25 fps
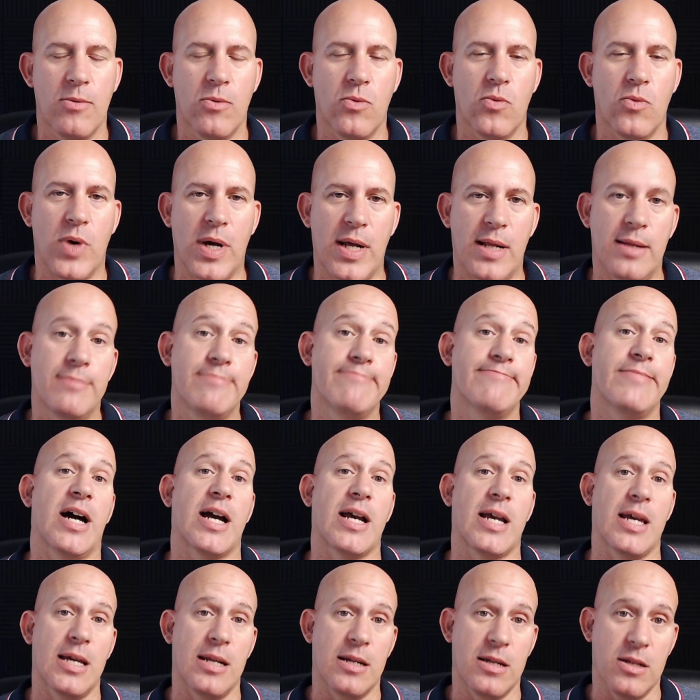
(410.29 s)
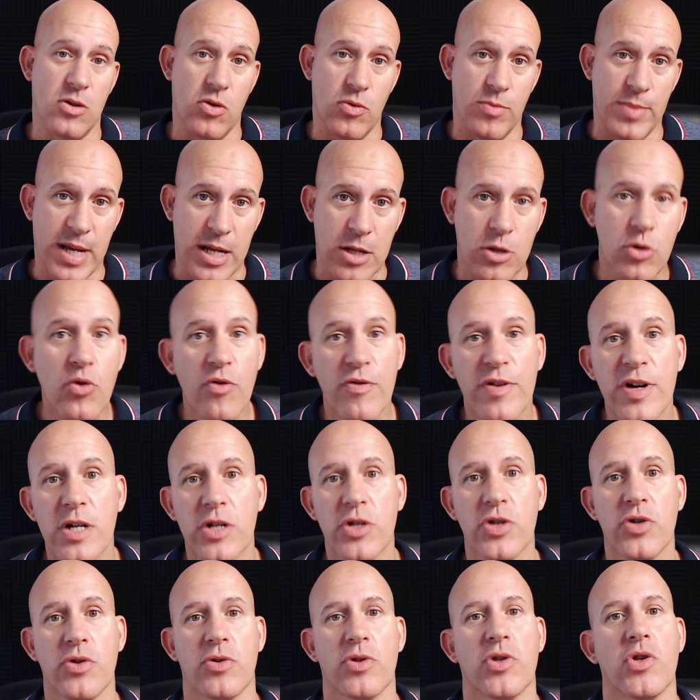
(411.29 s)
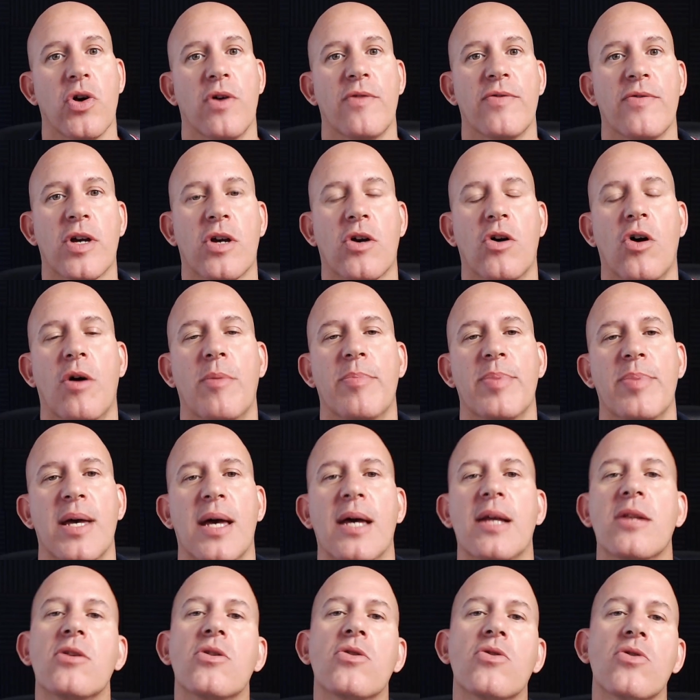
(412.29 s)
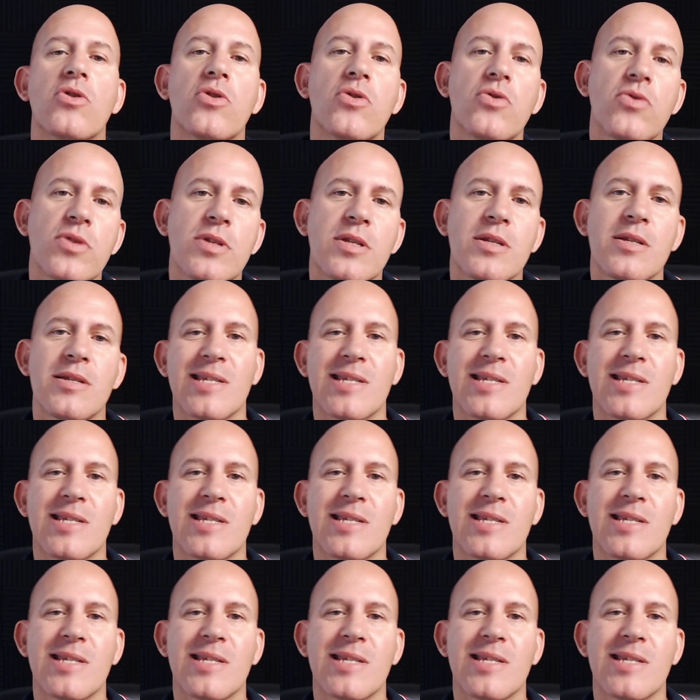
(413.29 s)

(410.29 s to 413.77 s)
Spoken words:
Well, again, you make two versions of the copy and you use